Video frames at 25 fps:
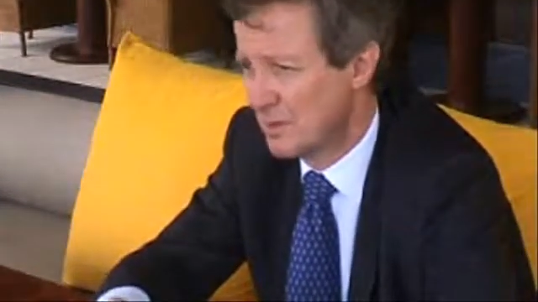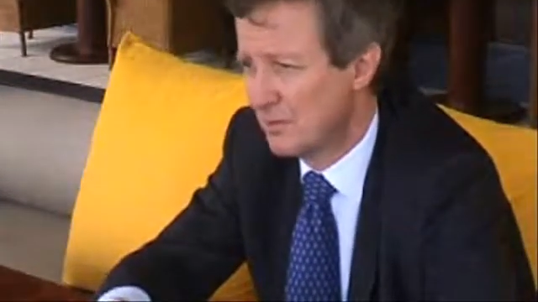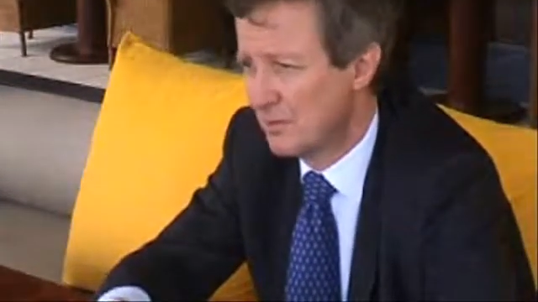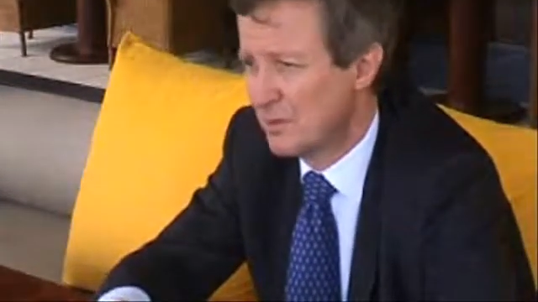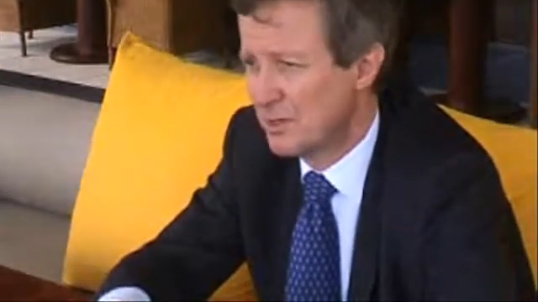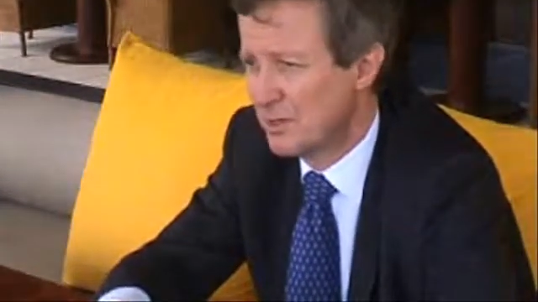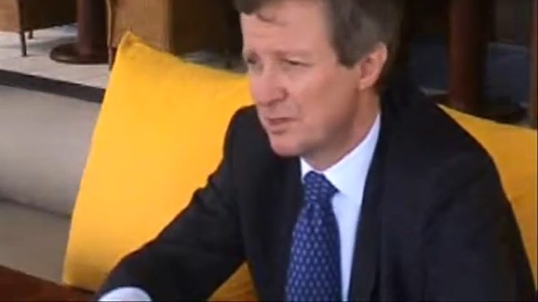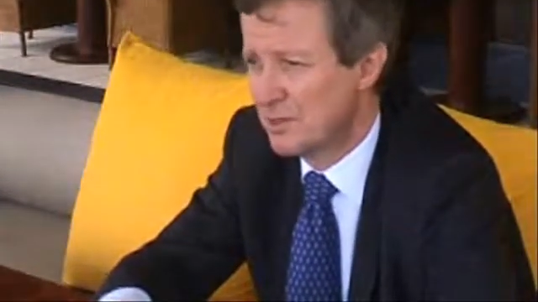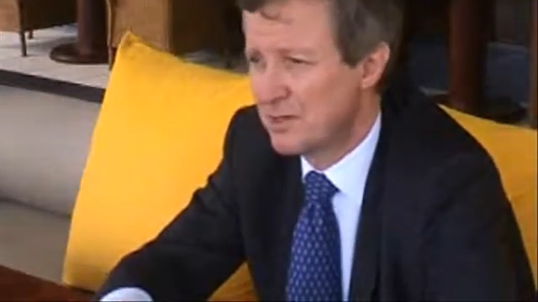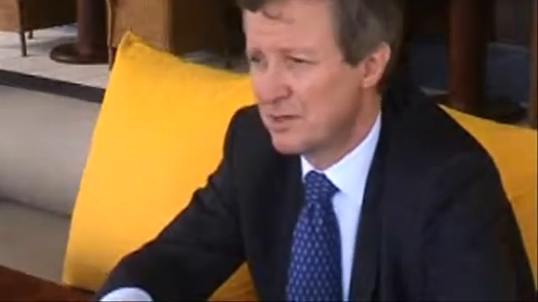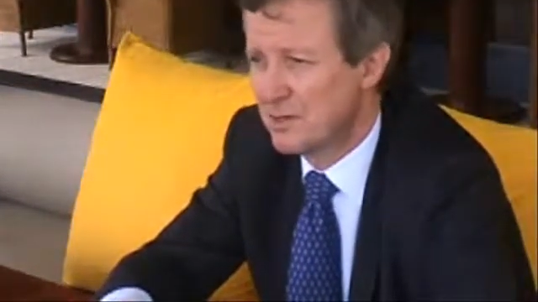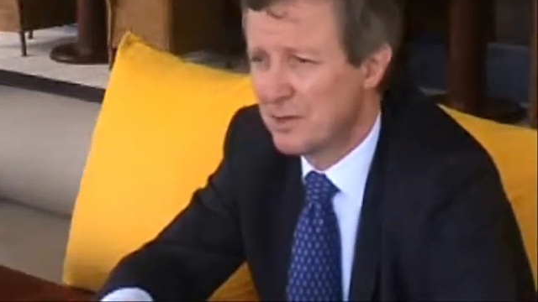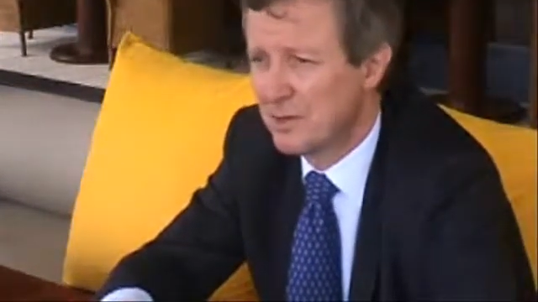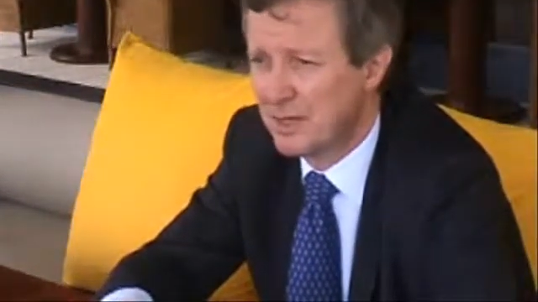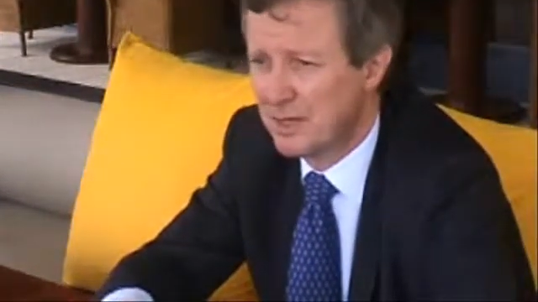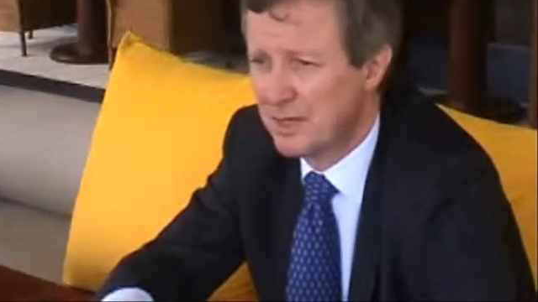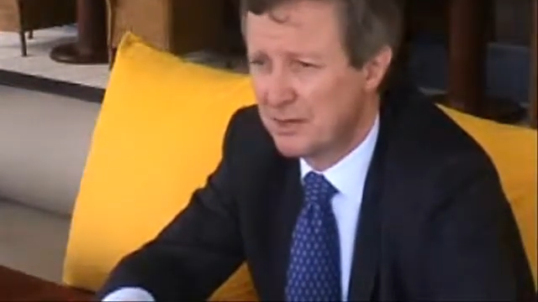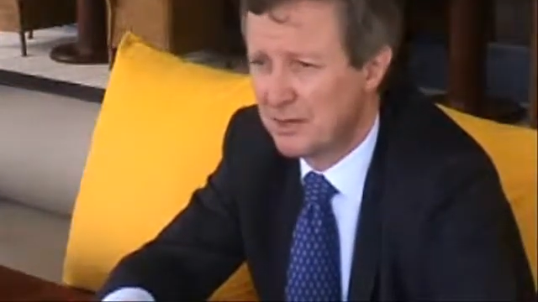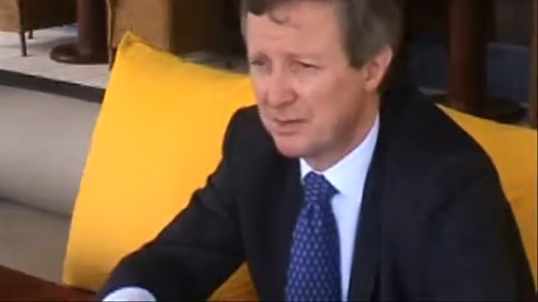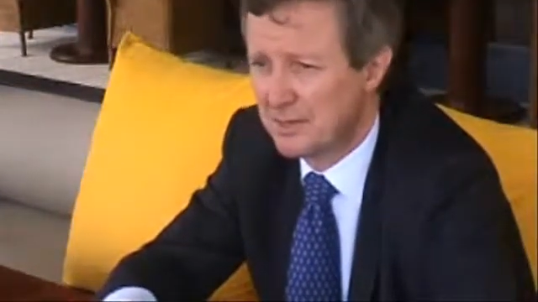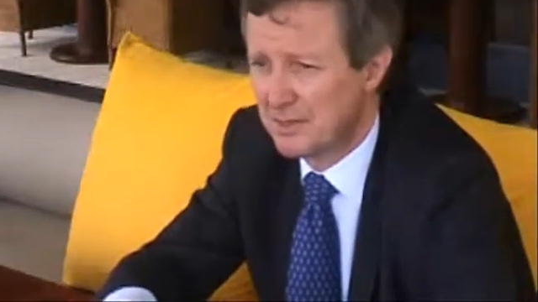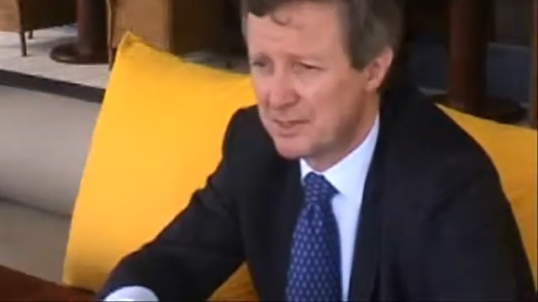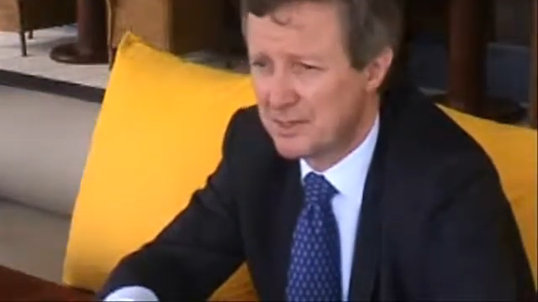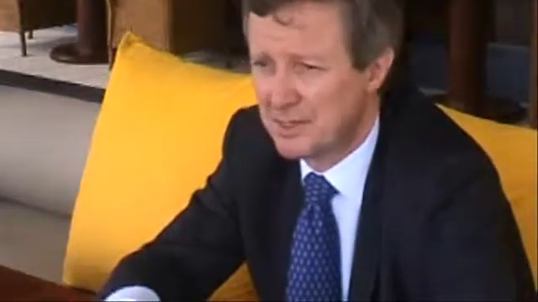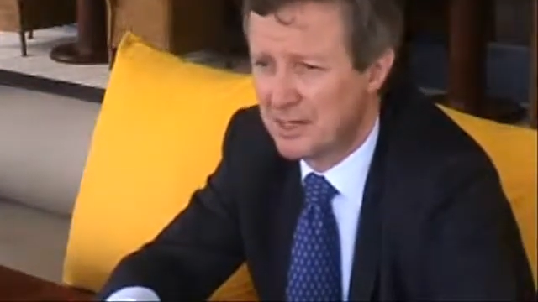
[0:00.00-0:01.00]
which is to err
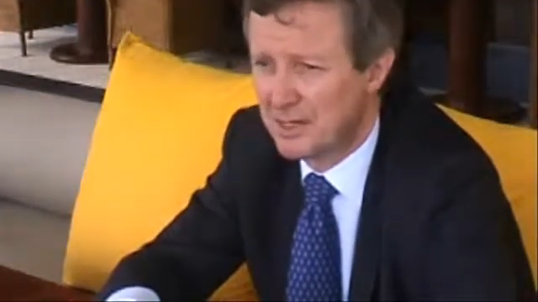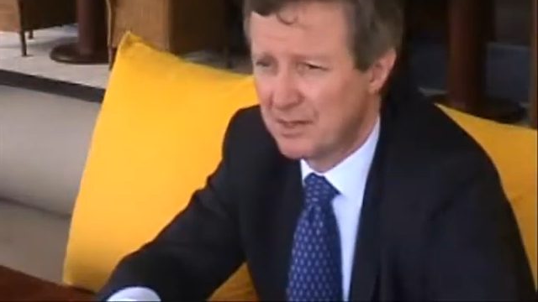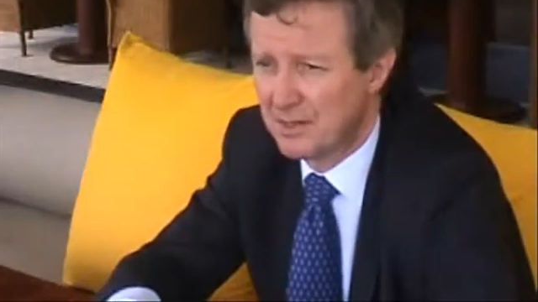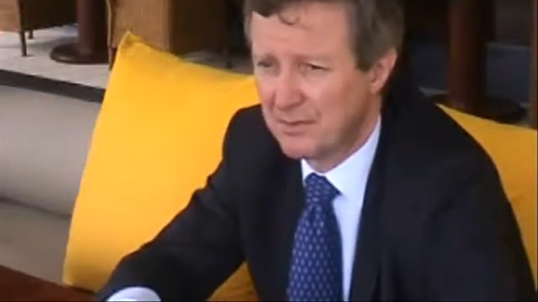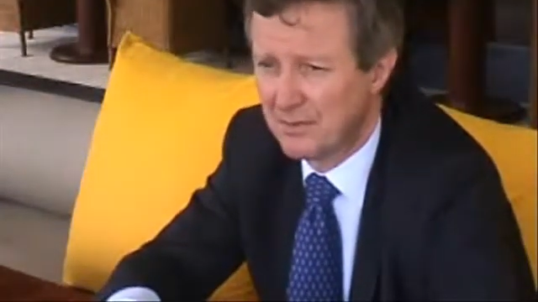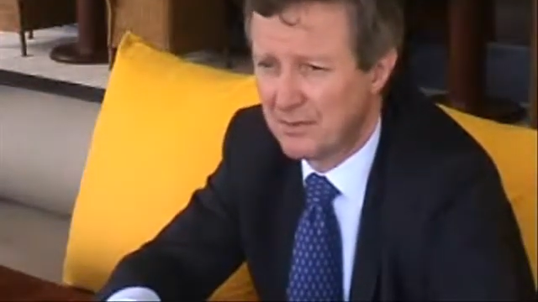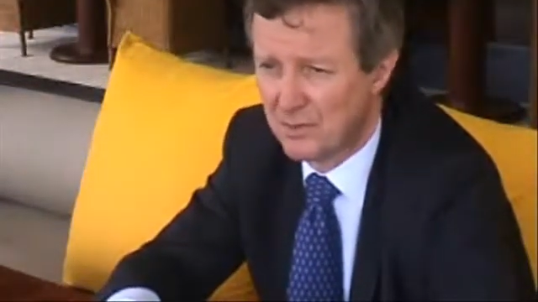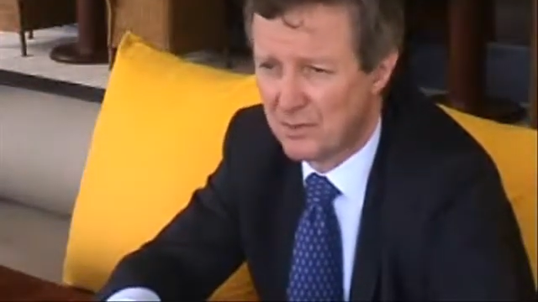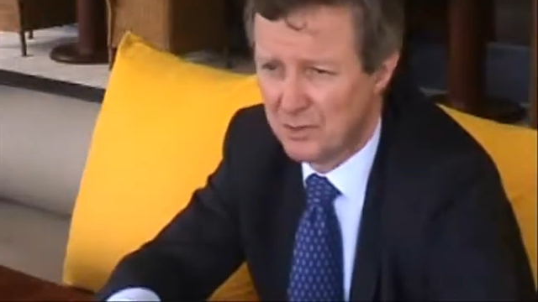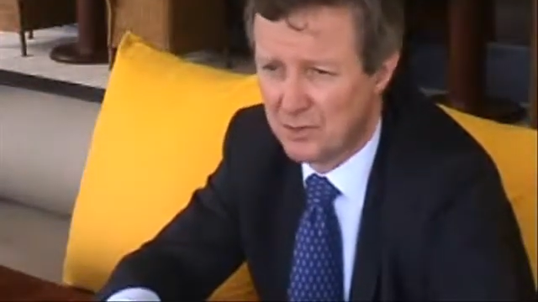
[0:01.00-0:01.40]
on the side of